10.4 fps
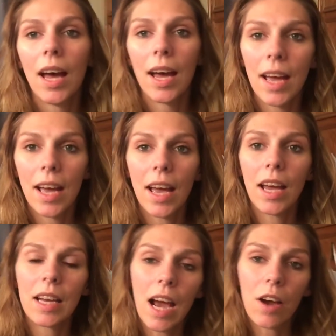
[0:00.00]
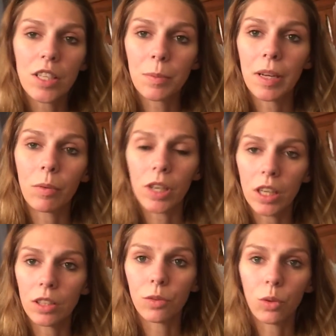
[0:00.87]
and how he's been
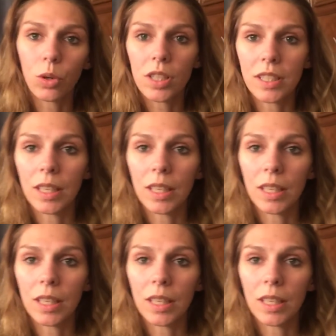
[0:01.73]
working on the floors and